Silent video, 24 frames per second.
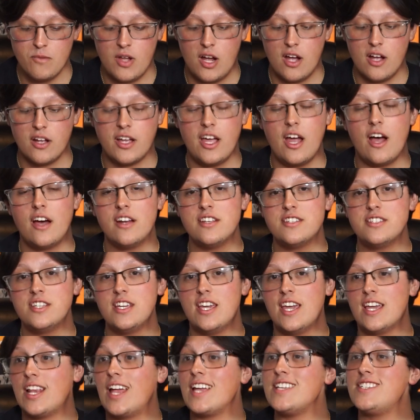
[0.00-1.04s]
Okay, honestly,
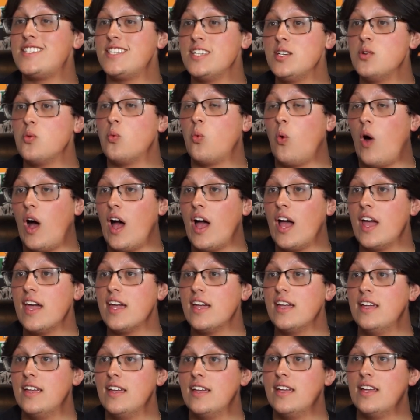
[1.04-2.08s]
and I see why
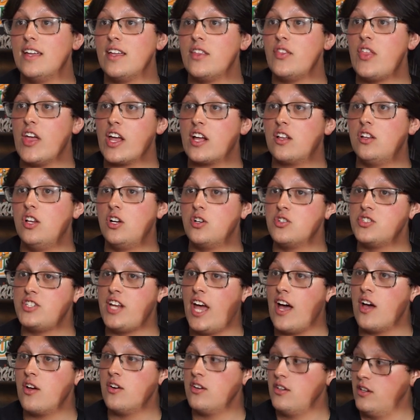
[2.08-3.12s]
they closed
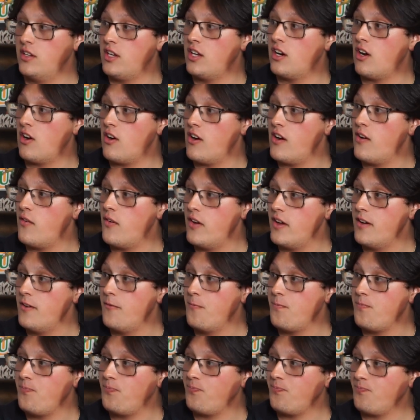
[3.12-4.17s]
down in our area.
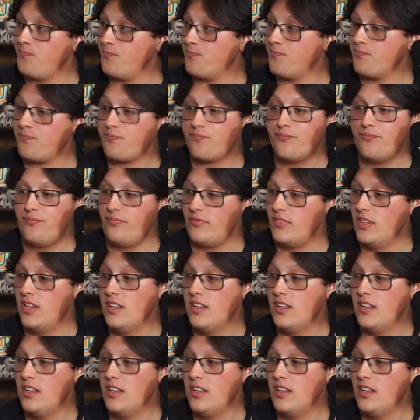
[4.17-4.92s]
Why?